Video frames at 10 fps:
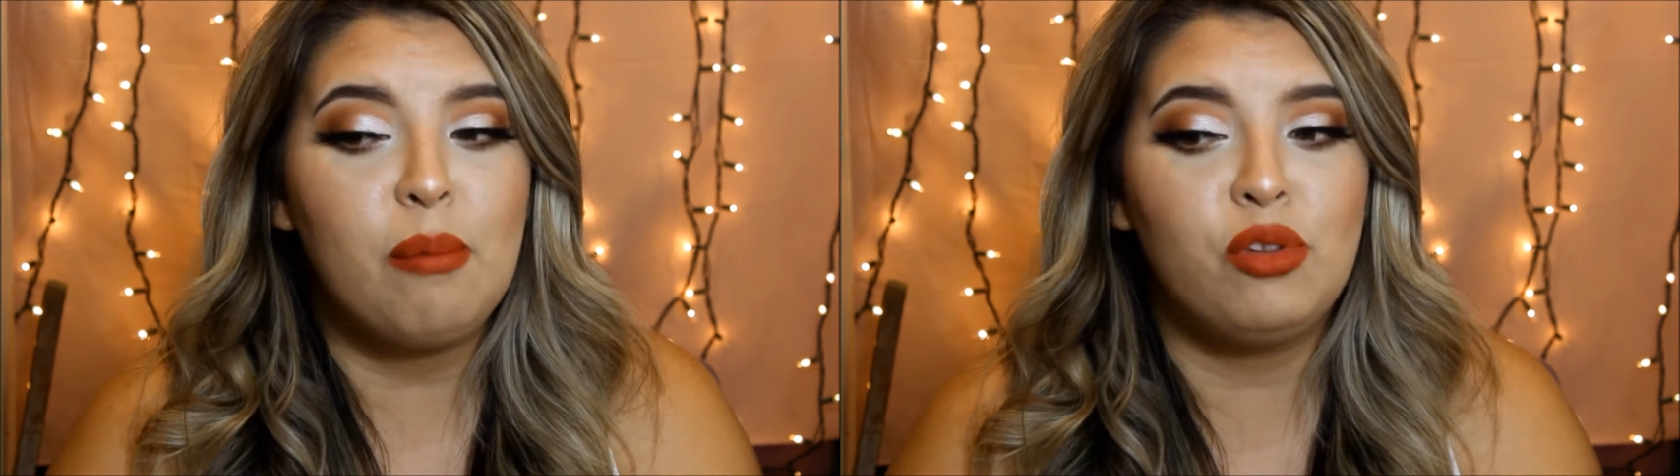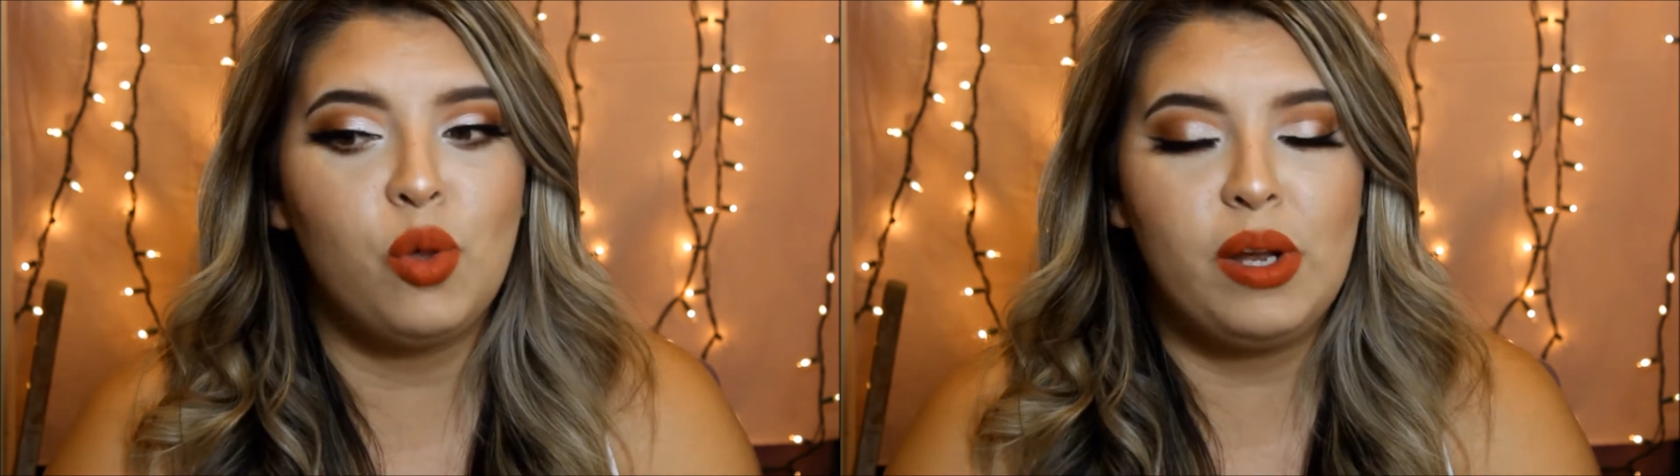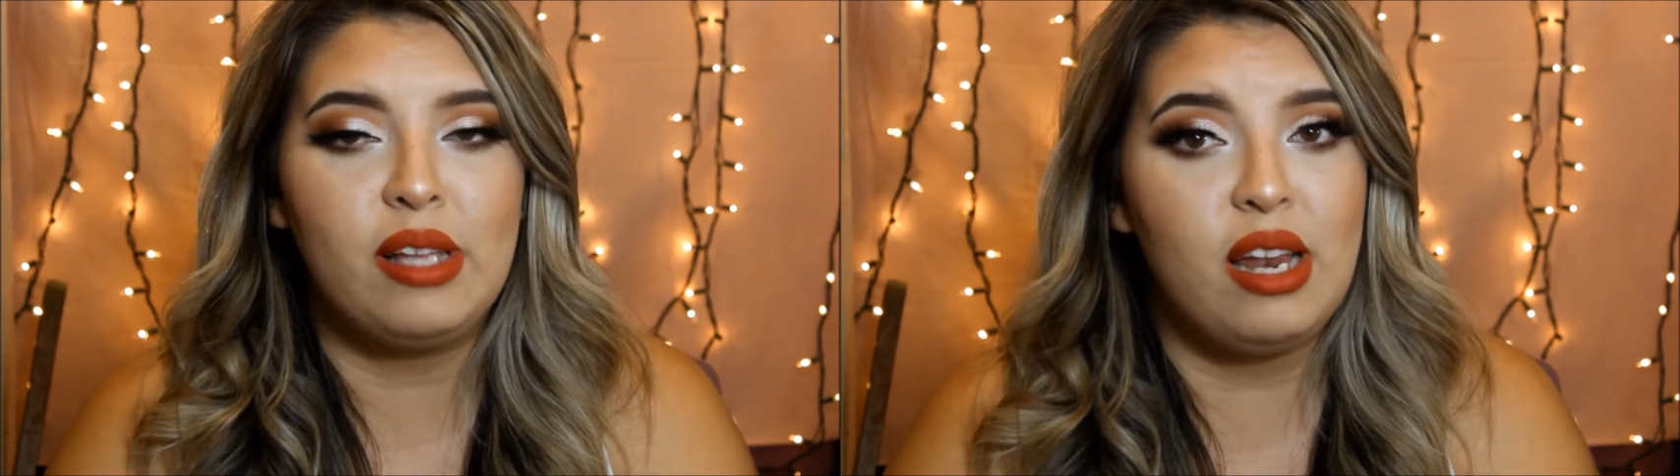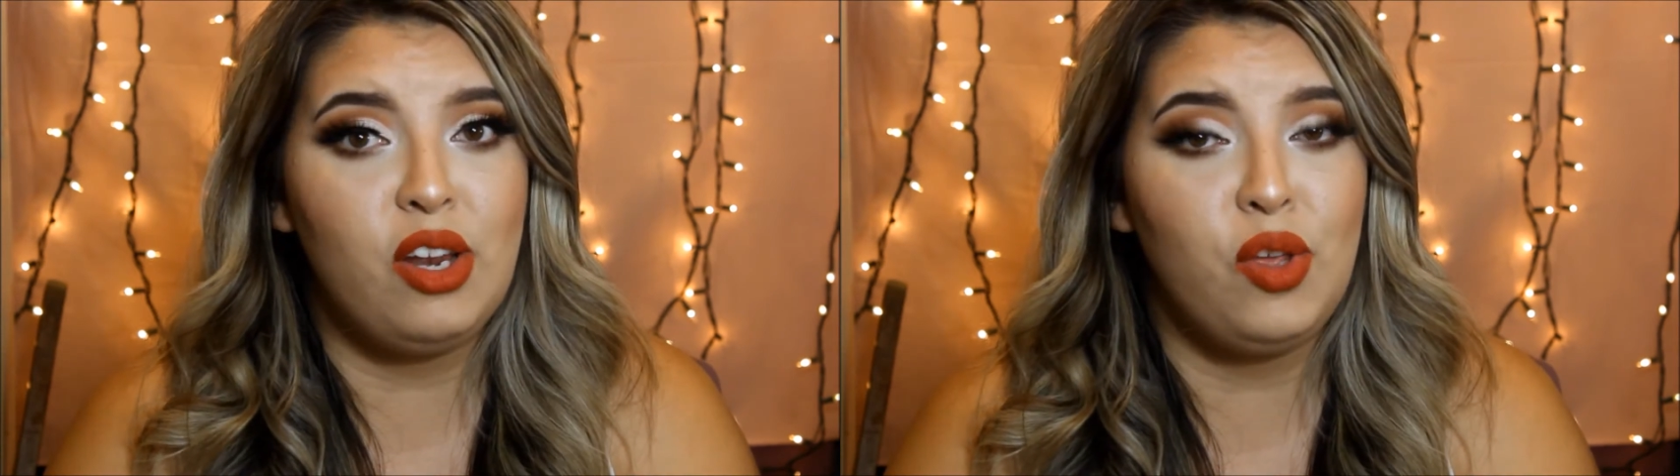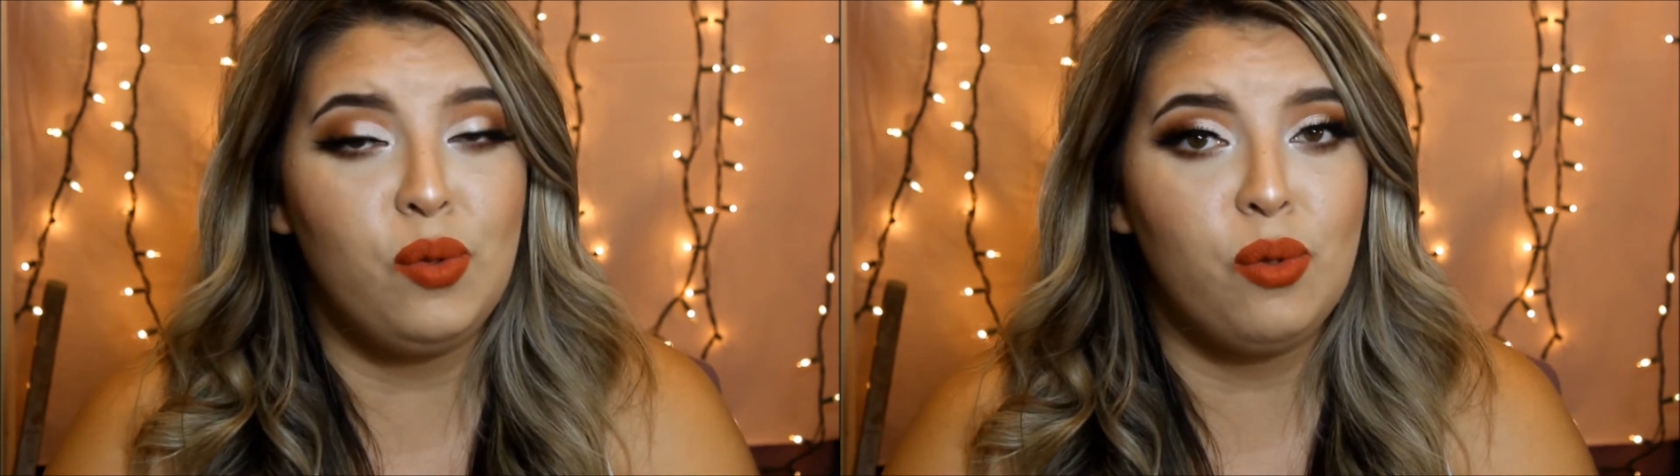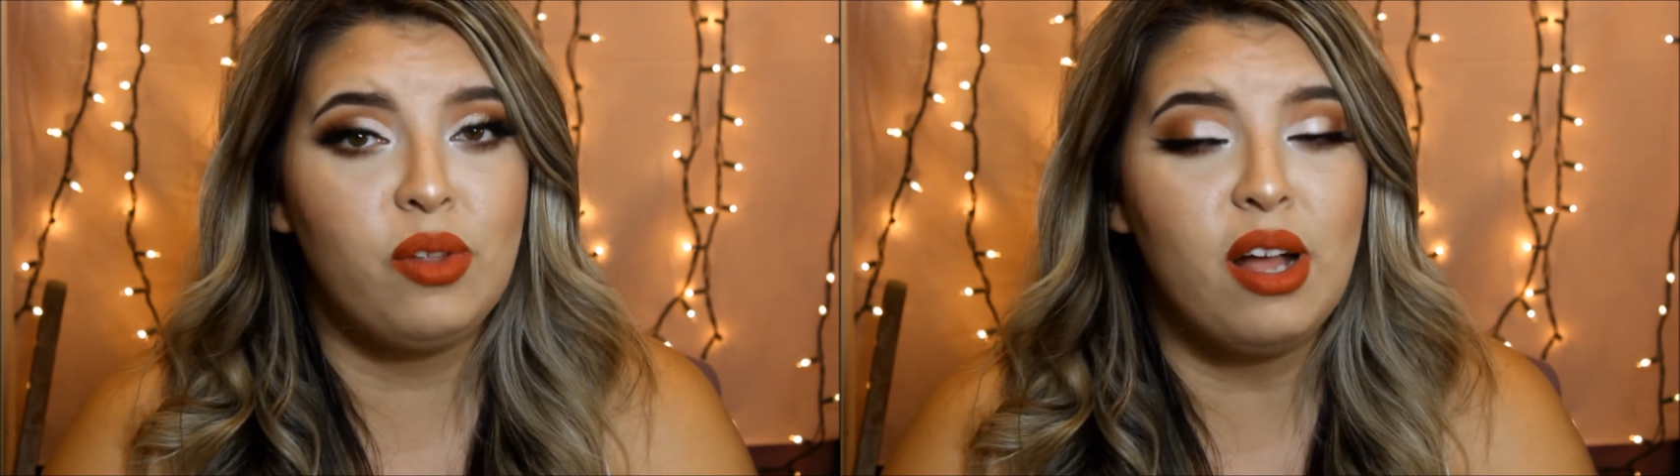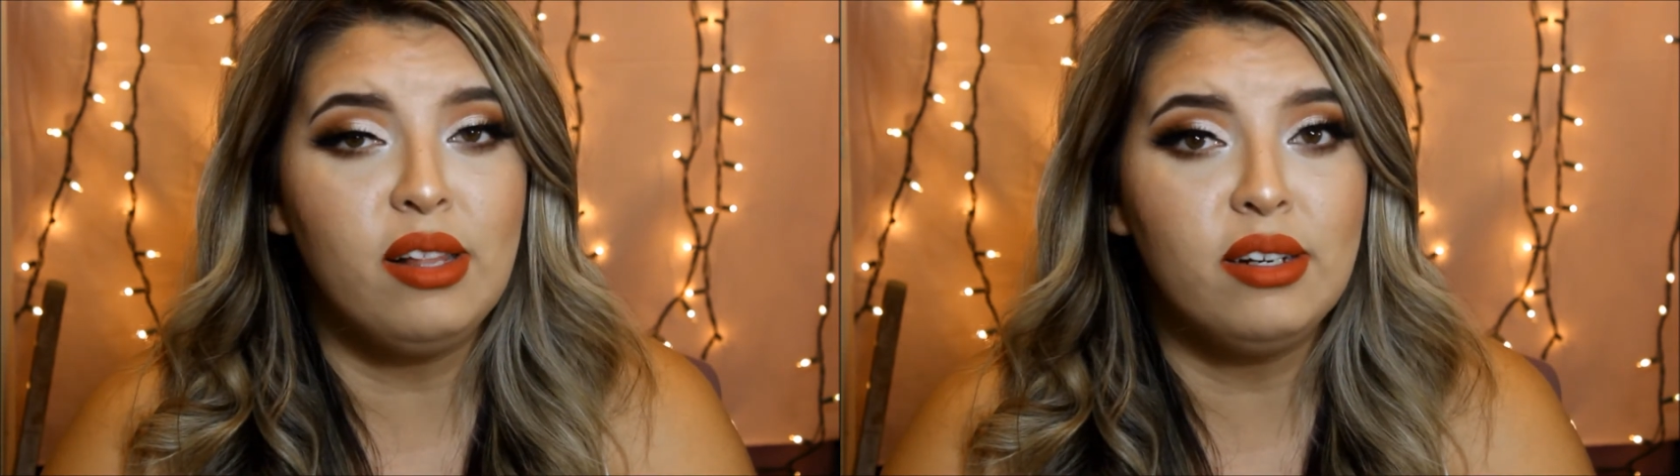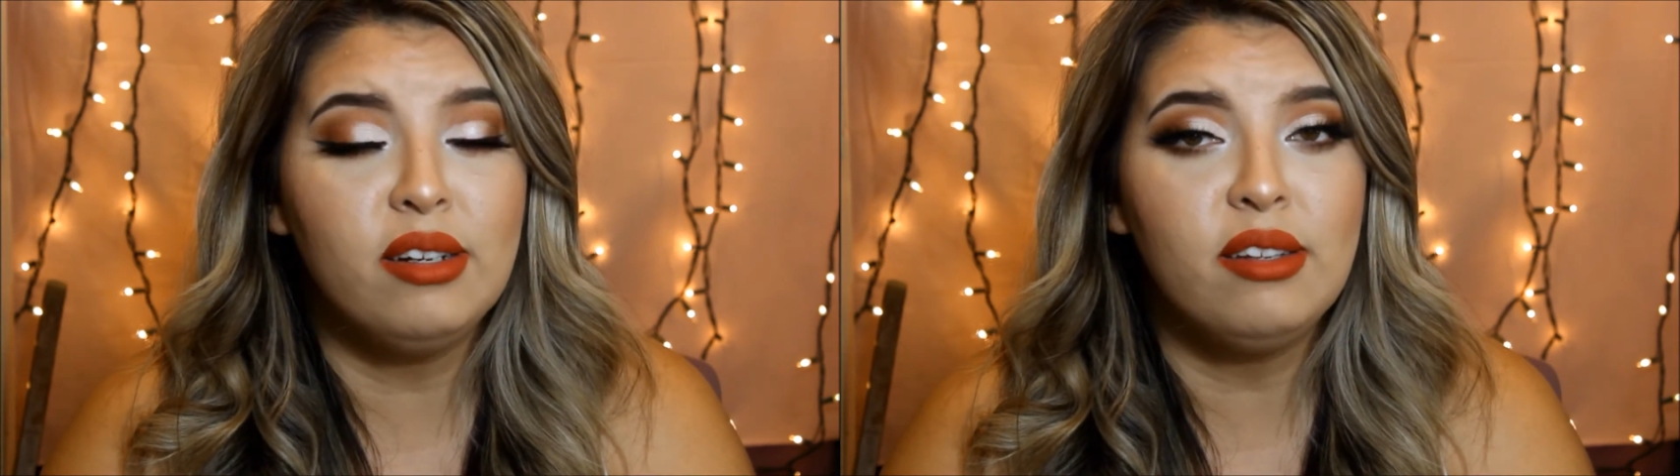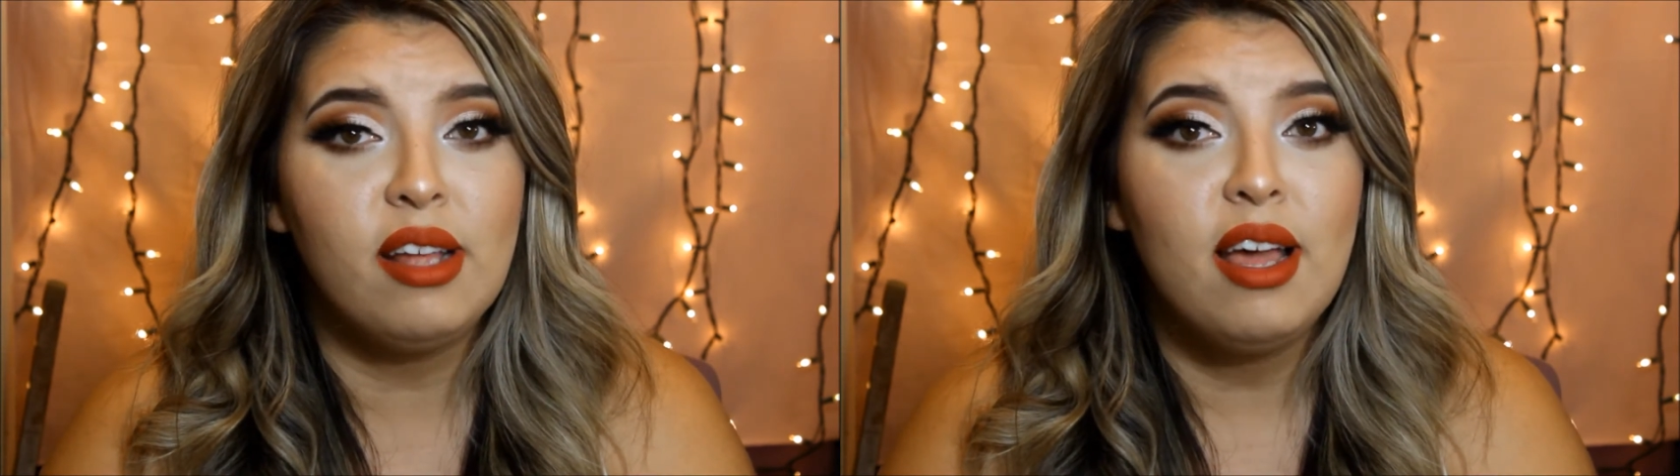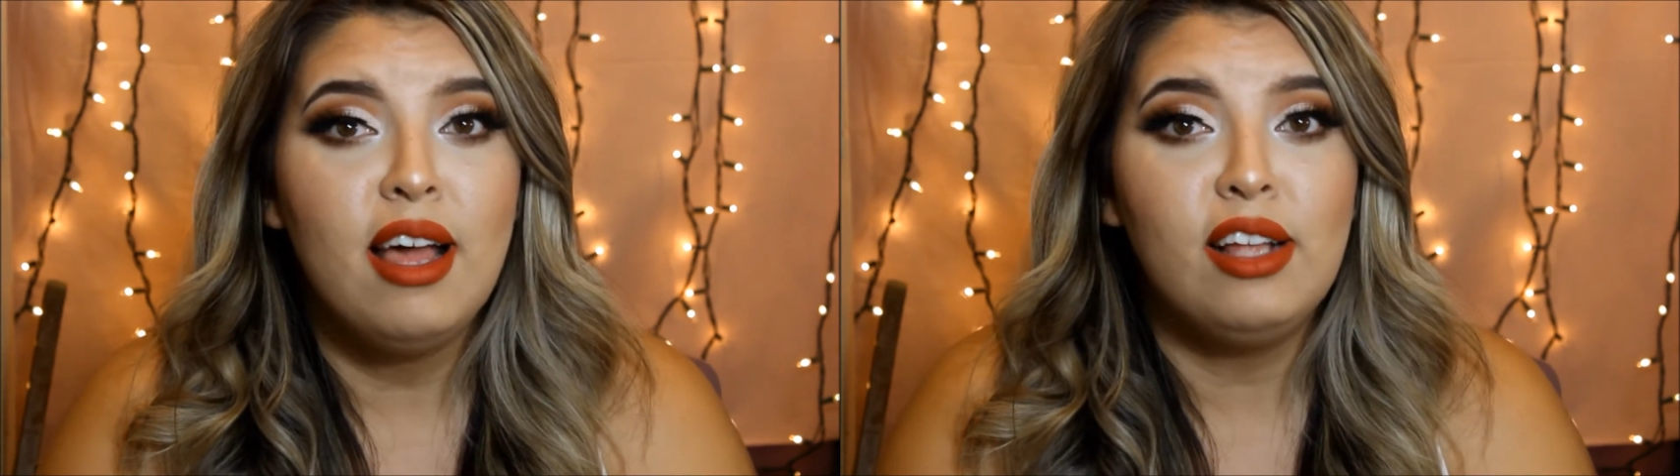I'm so excited to use those
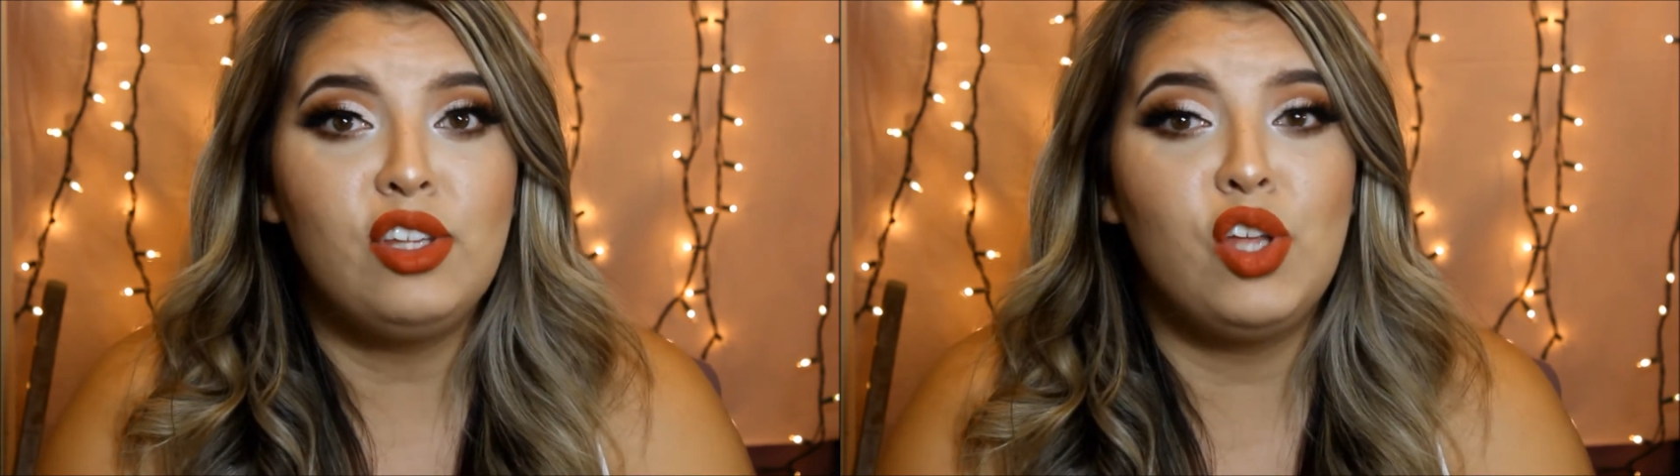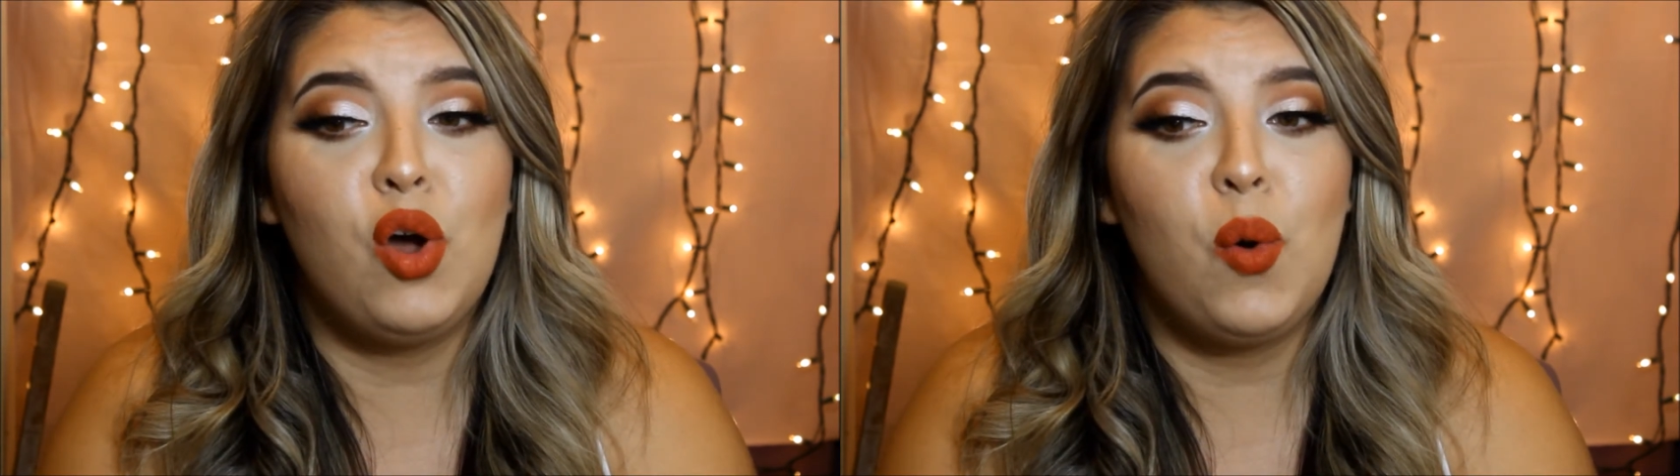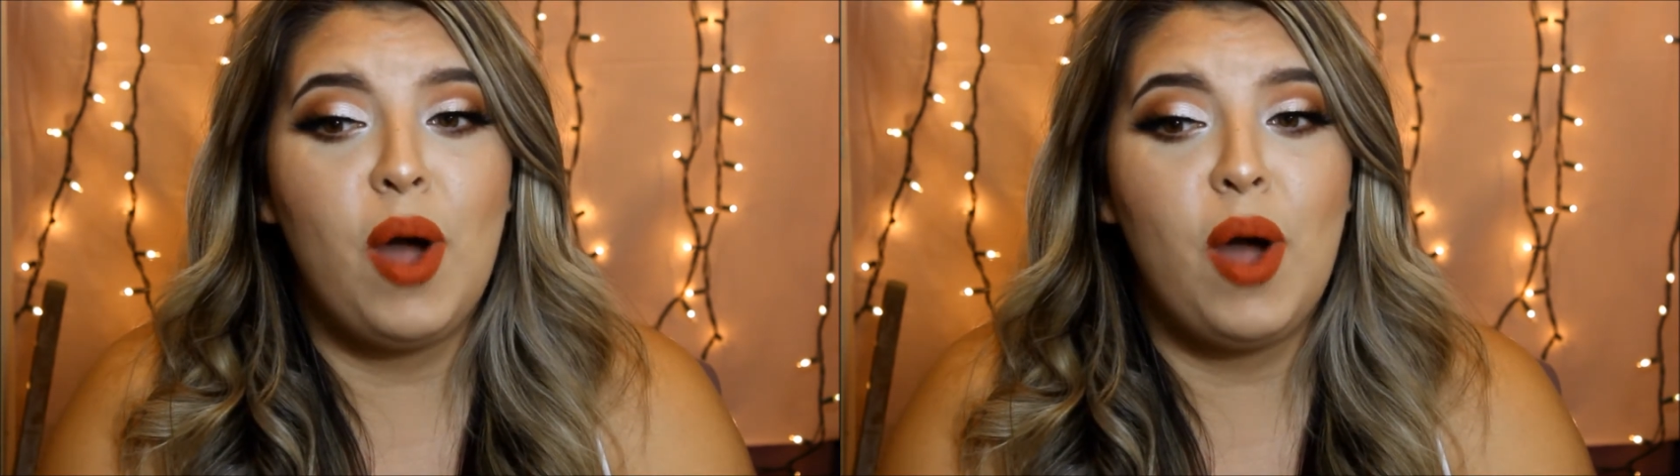colors. So